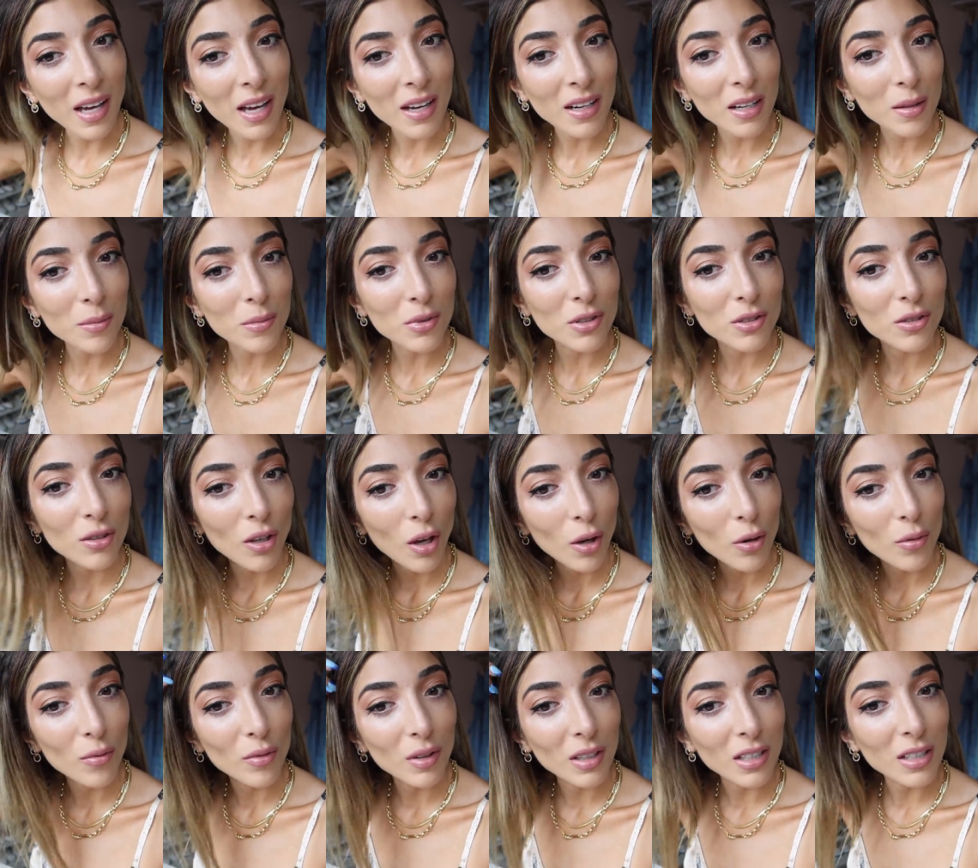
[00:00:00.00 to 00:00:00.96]
And I'm
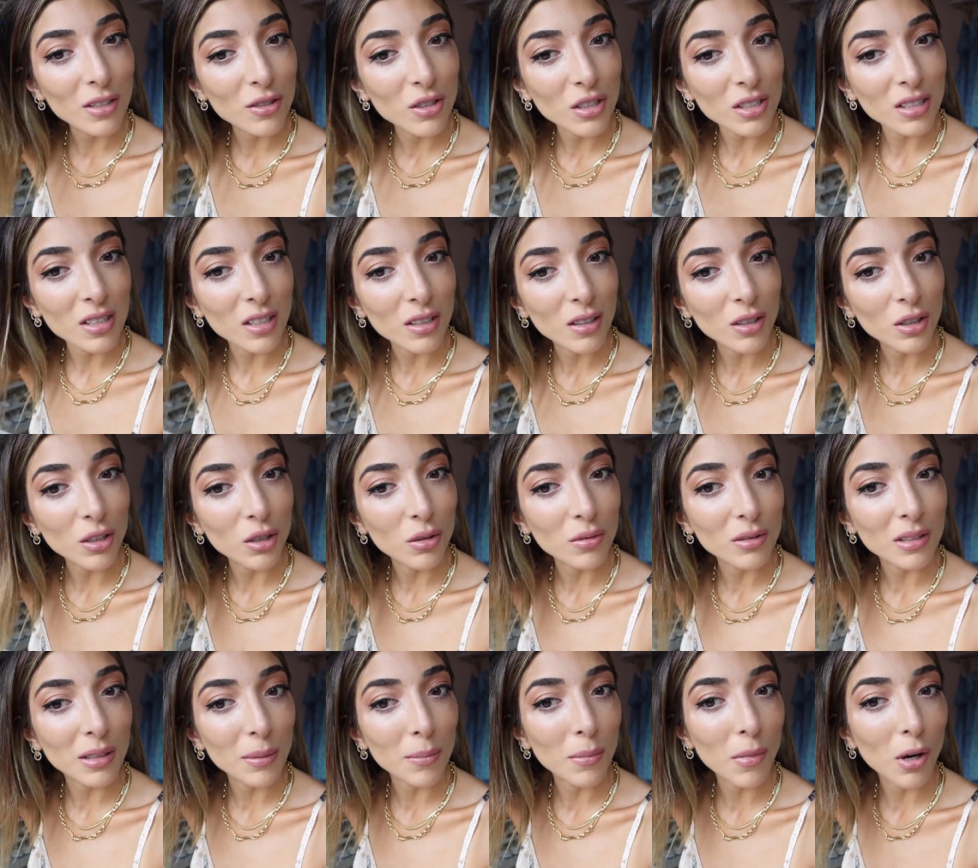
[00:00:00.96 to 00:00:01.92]
so religious at
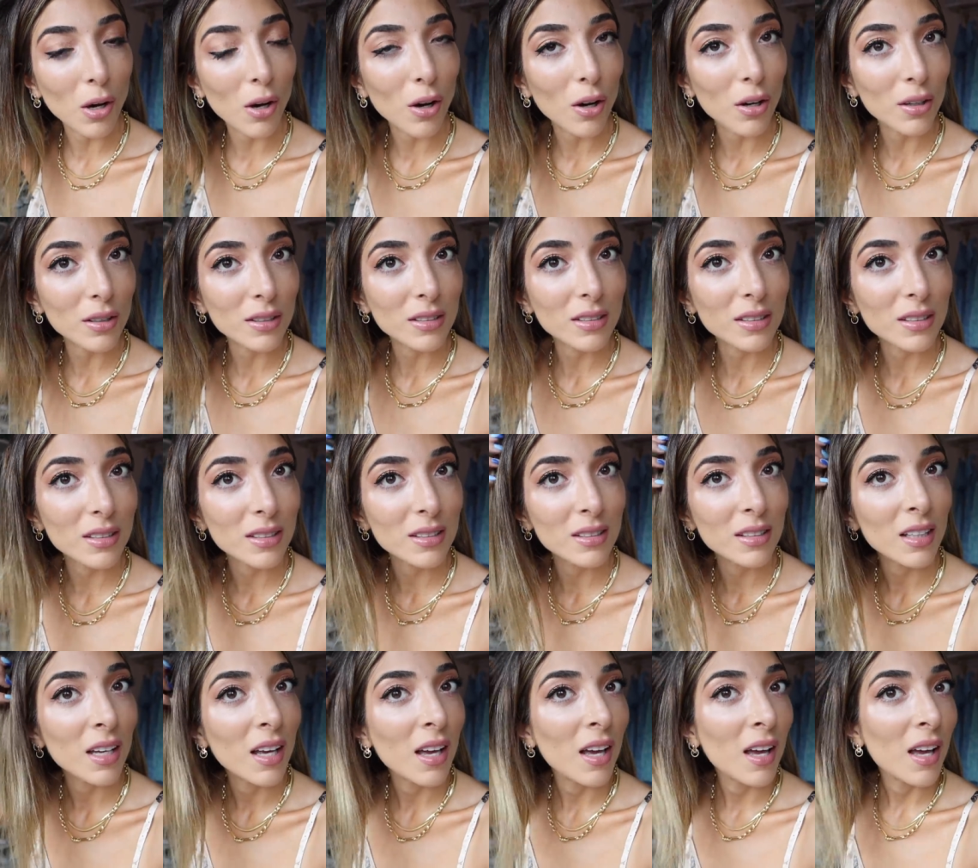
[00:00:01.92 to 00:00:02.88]
using masks.